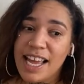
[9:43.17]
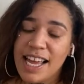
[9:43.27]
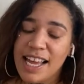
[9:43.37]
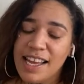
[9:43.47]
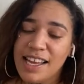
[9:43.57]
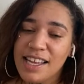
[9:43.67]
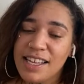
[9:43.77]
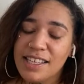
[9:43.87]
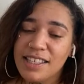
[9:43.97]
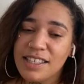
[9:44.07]

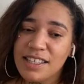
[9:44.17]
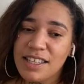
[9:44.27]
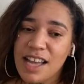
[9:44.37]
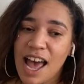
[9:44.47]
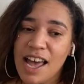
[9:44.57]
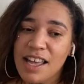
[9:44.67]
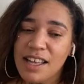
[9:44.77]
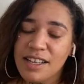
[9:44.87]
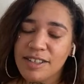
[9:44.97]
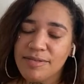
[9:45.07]
and I
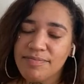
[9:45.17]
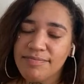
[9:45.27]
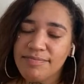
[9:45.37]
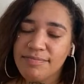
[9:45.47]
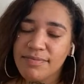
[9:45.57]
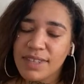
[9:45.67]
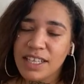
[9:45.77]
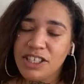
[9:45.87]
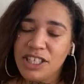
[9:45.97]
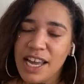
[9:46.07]
um,
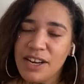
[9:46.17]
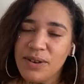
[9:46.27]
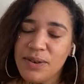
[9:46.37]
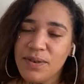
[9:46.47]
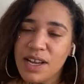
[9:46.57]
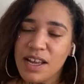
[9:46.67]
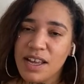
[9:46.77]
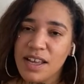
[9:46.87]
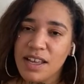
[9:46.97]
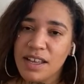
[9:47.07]
shadowed
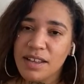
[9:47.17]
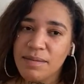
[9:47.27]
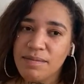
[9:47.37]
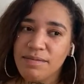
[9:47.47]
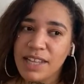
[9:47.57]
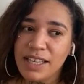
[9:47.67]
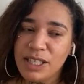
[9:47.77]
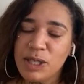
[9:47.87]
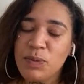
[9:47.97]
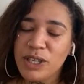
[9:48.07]
a
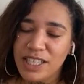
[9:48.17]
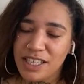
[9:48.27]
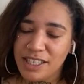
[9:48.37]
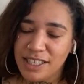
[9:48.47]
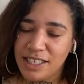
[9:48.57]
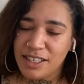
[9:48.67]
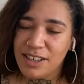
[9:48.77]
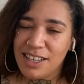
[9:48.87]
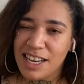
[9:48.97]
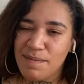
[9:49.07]
licensed mortician.
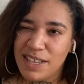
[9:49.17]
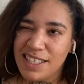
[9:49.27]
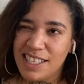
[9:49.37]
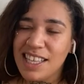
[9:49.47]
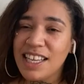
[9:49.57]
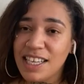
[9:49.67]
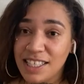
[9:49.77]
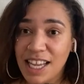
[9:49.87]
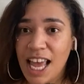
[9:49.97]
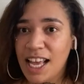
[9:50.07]
Her name is Glennis
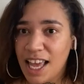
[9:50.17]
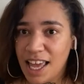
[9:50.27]
KK